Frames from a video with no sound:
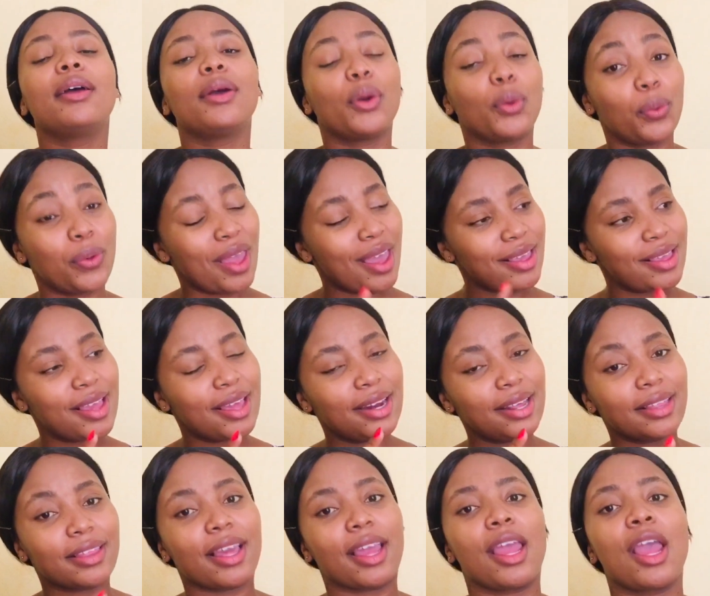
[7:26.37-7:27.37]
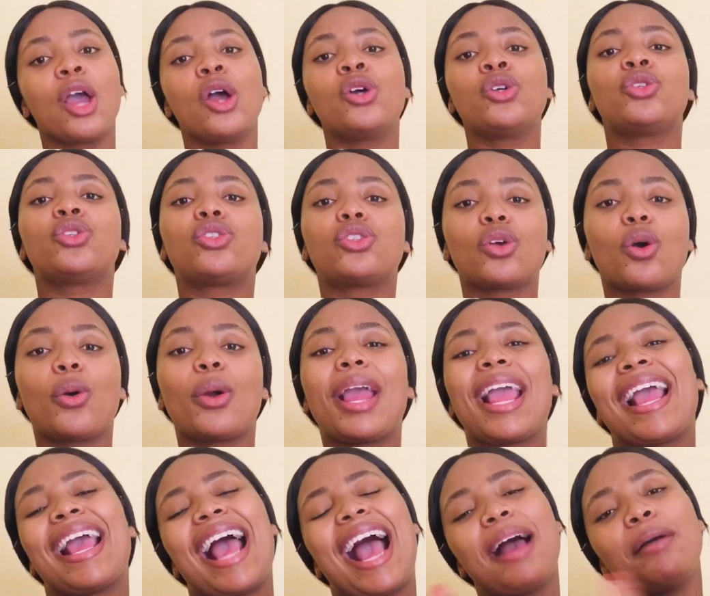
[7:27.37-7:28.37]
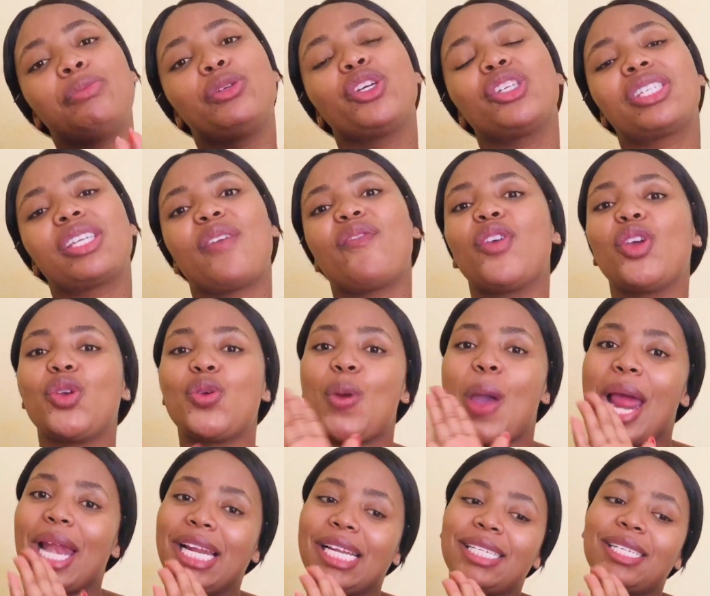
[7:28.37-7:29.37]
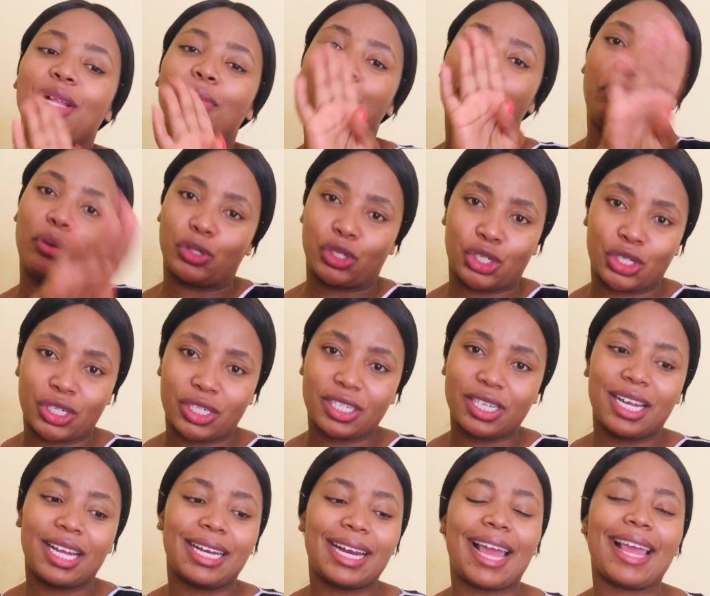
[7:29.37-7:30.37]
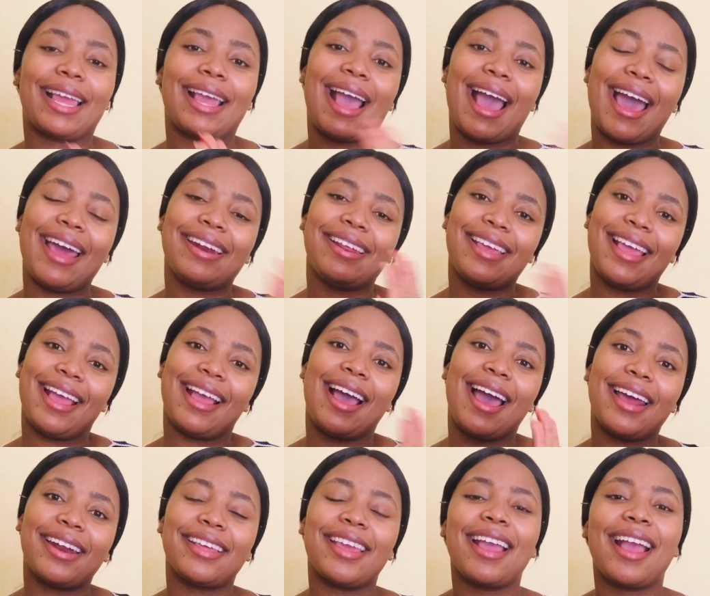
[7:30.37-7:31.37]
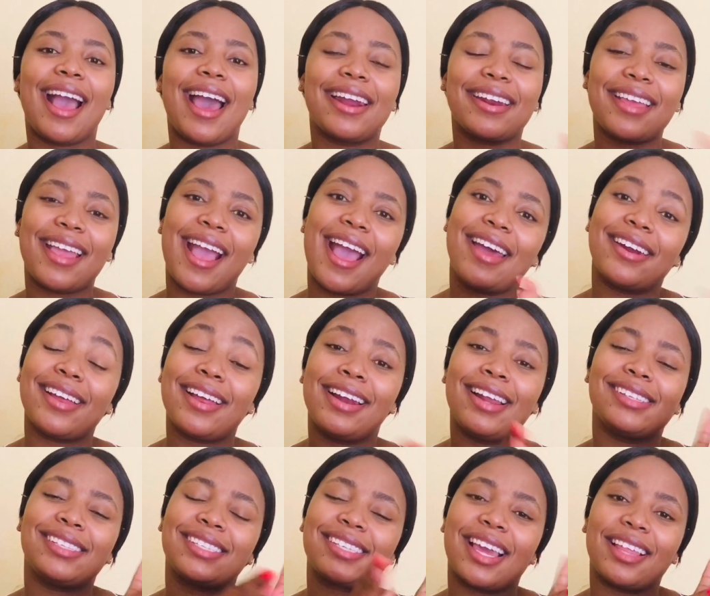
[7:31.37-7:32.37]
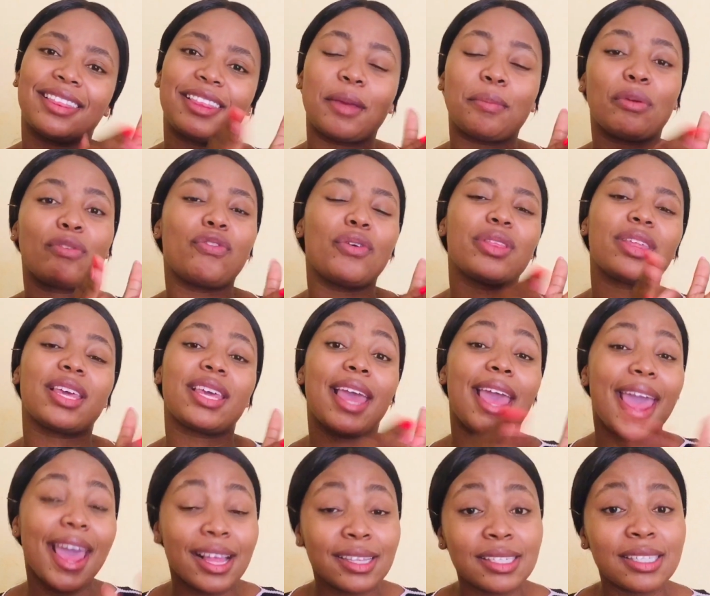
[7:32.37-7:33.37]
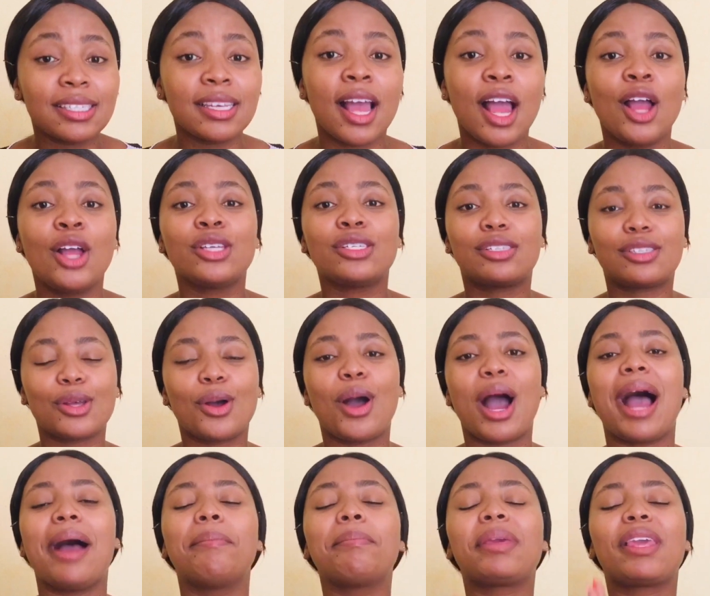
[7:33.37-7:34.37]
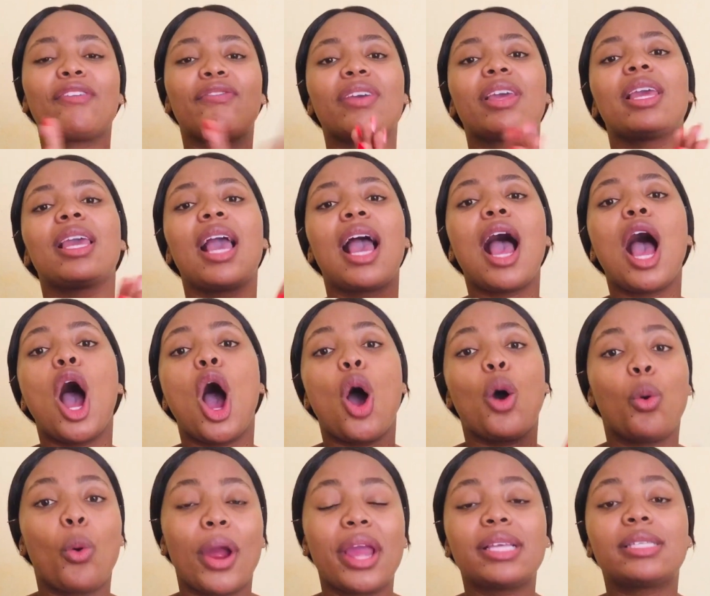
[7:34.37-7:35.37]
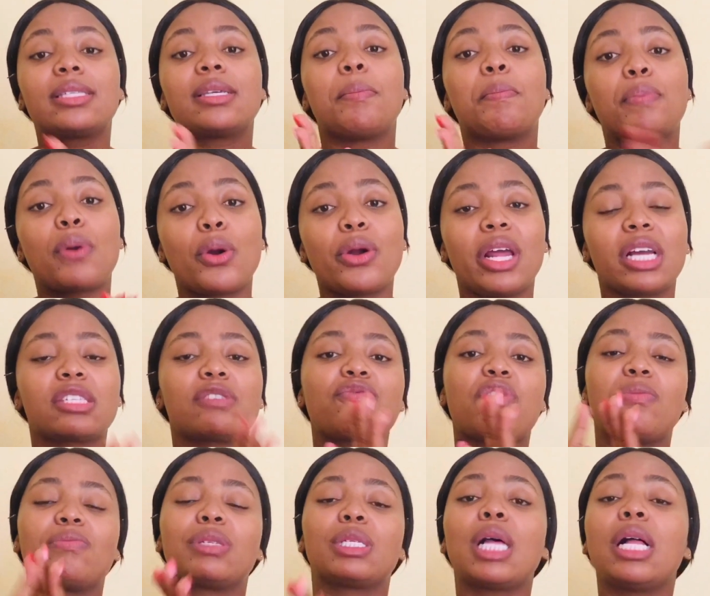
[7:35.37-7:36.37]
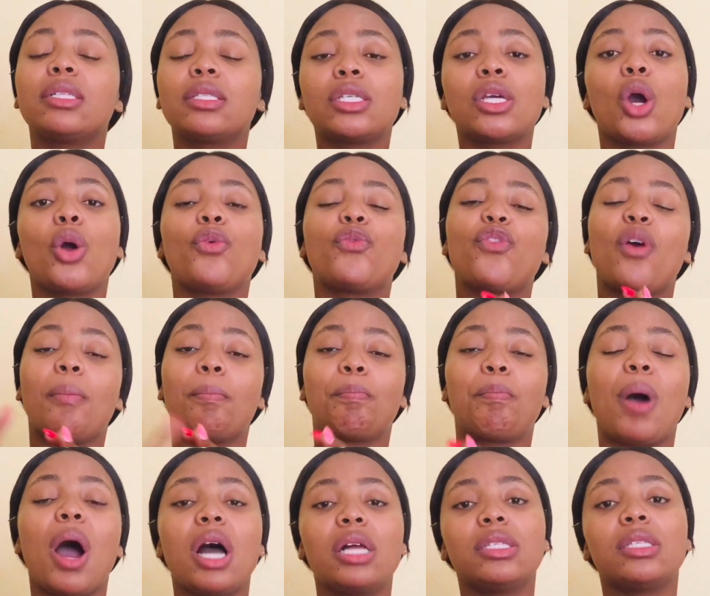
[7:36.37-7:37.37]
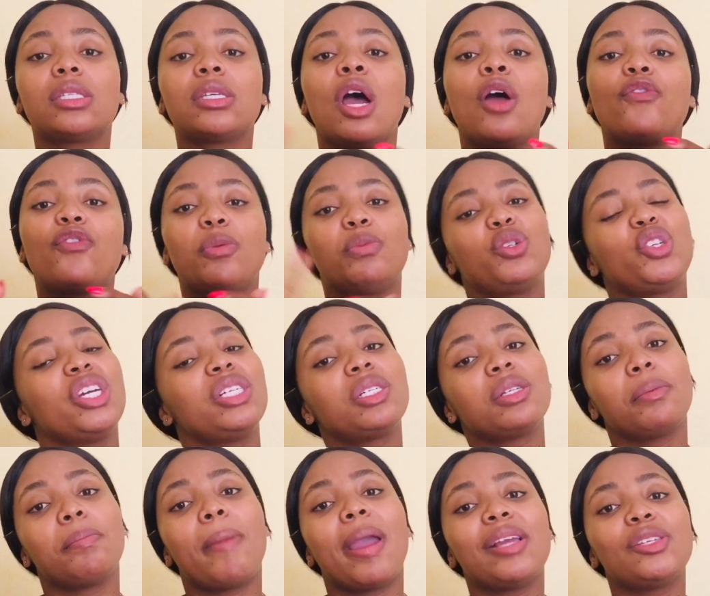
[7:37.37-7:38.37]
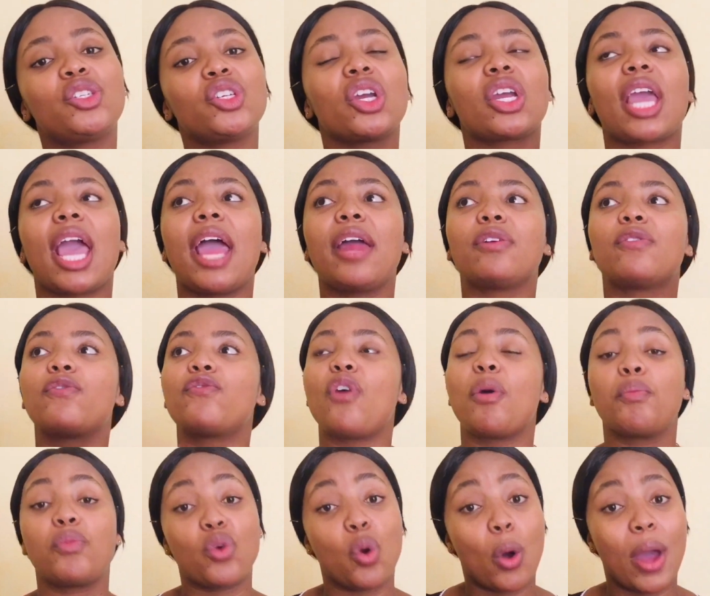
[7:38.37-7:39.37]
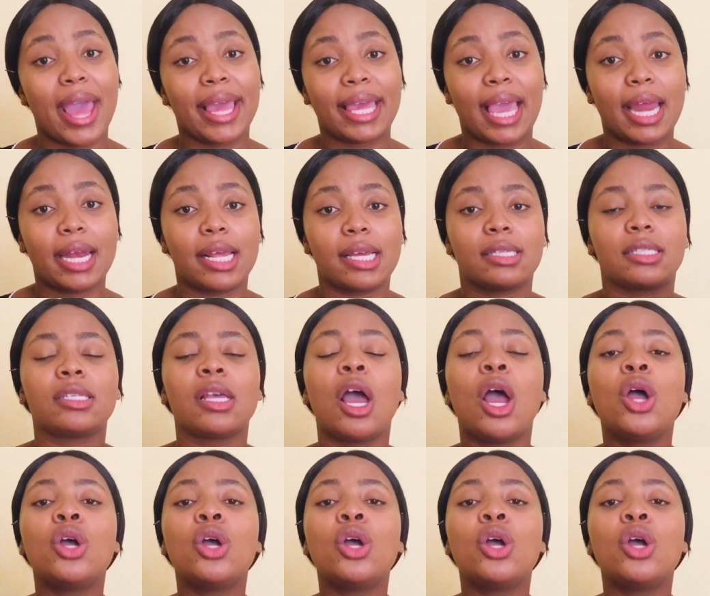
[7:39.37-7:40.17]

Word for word: we are getting there. So I'm just giving you a little push like hurrying hurrying hurrying hurry let's get there before the year ends so i'm giving away some products from Celltone, from Ponds, from Gentle Magic, and from Raw Organics.